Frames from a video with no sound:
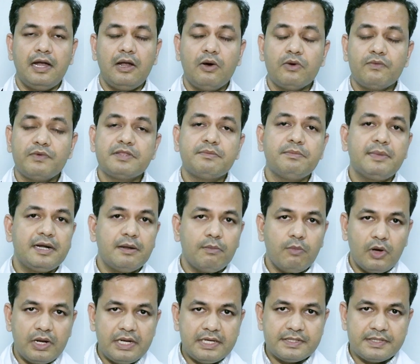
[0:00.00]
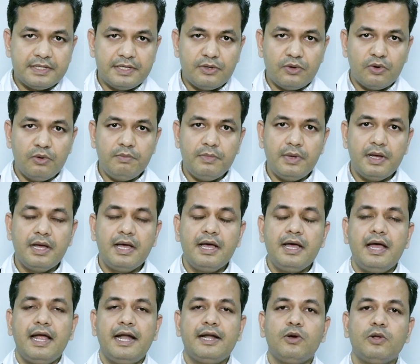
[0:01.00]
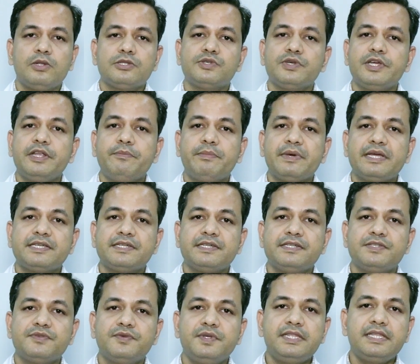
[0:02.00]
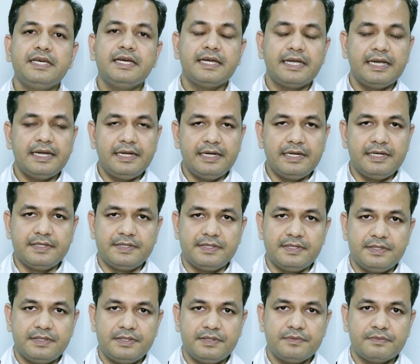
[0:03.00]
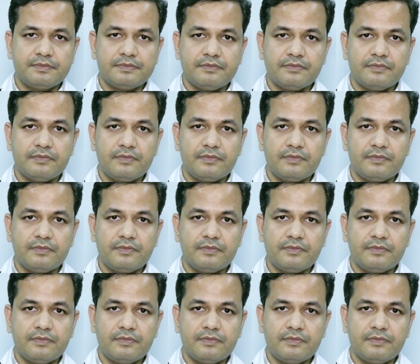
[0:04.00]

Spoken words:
along with metabolic syndrome, and also in patients with kidney disease.